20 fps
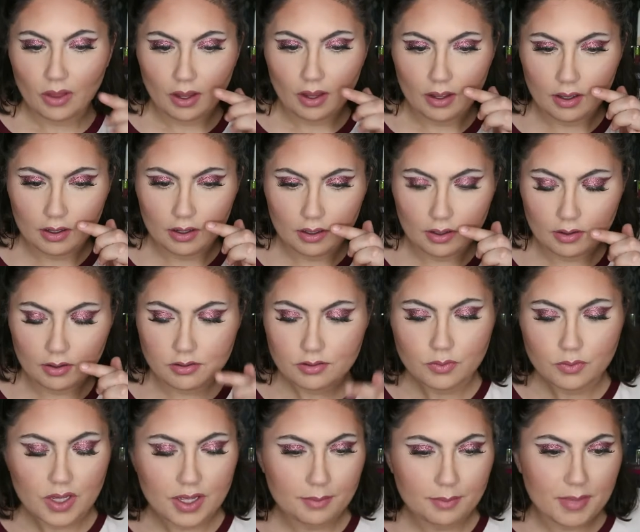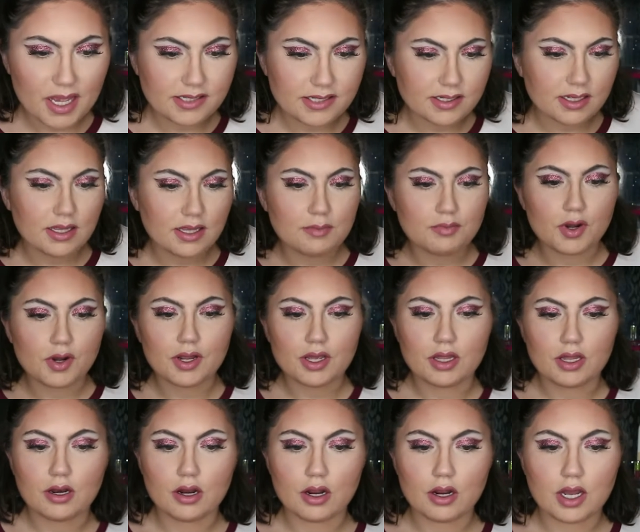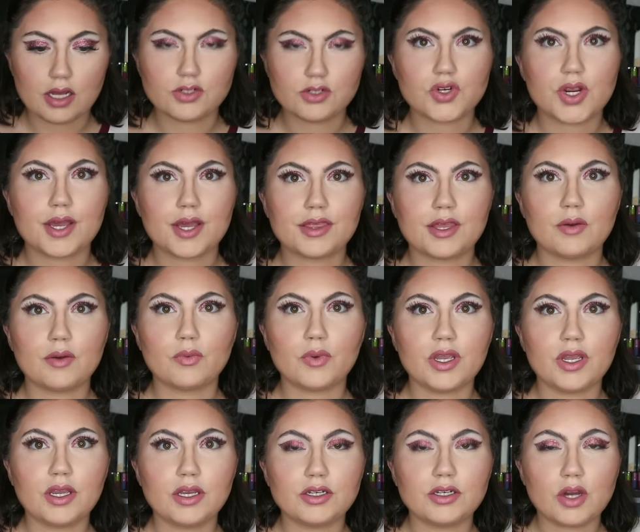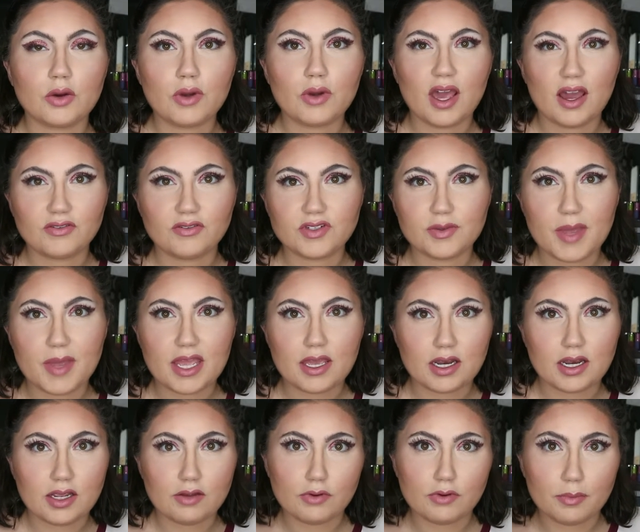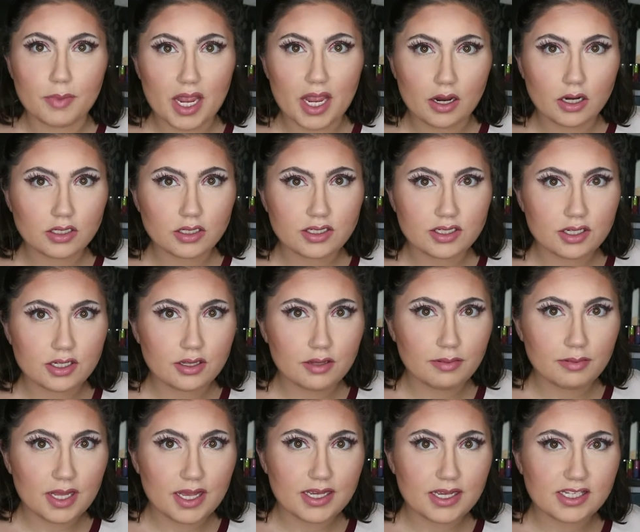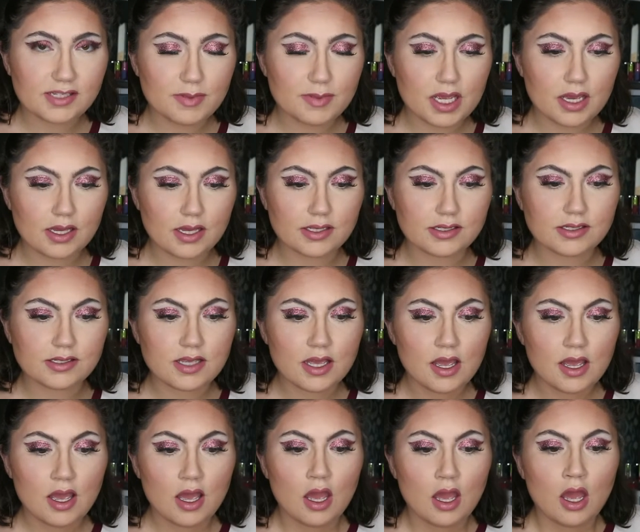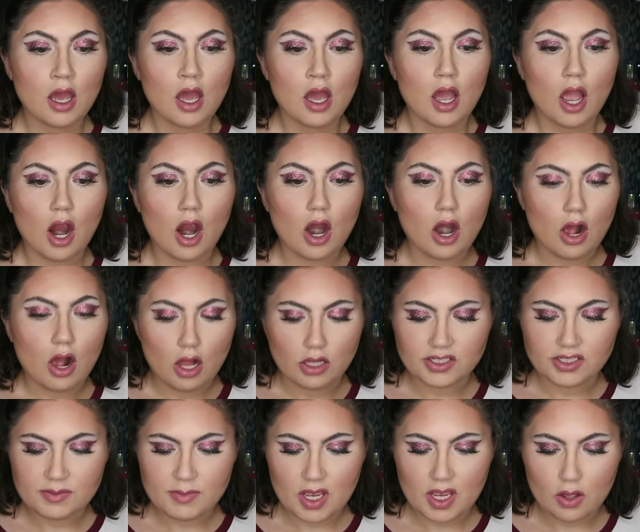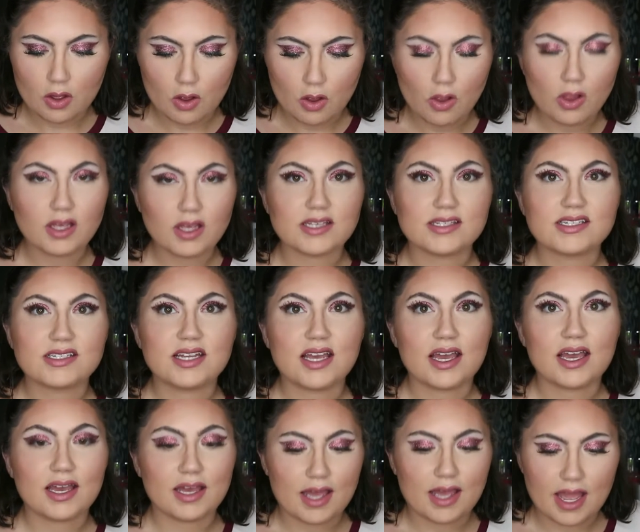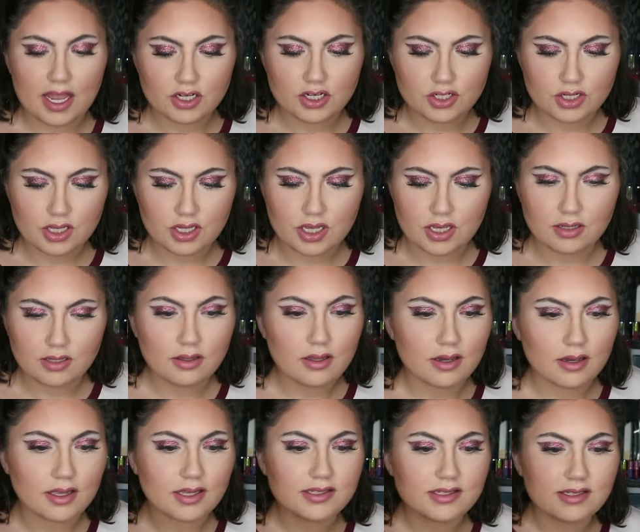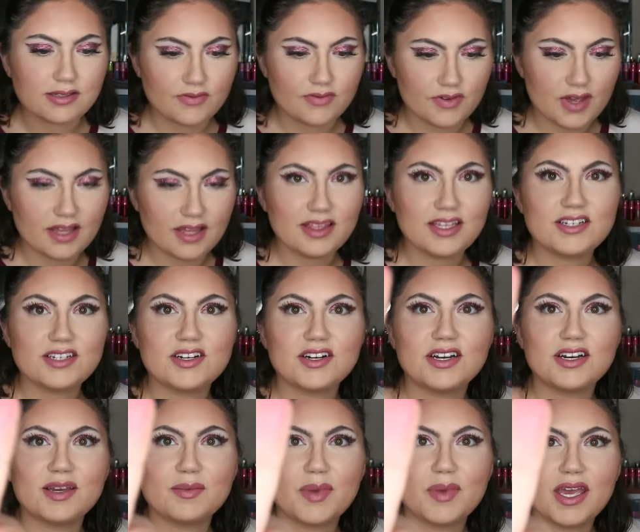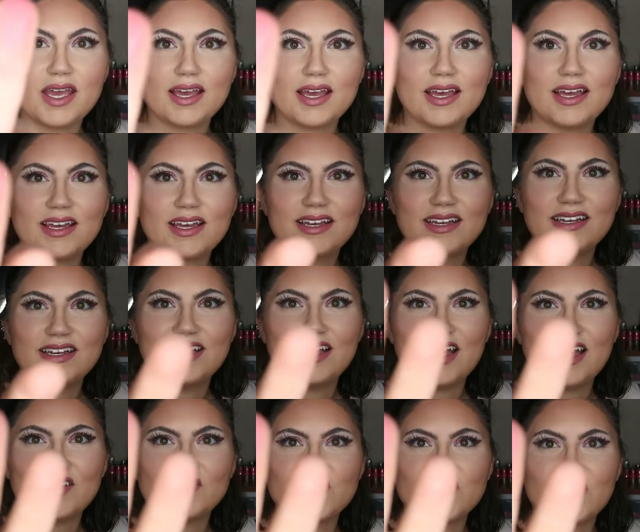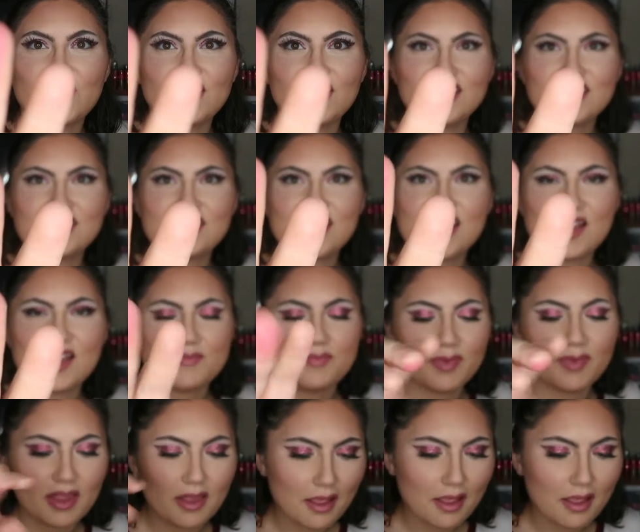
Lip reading: And we basically put it in our contract that we don't have to make any repairs to the place, because our ultimate goal is to actually, look, it's finally turning pink after all this time.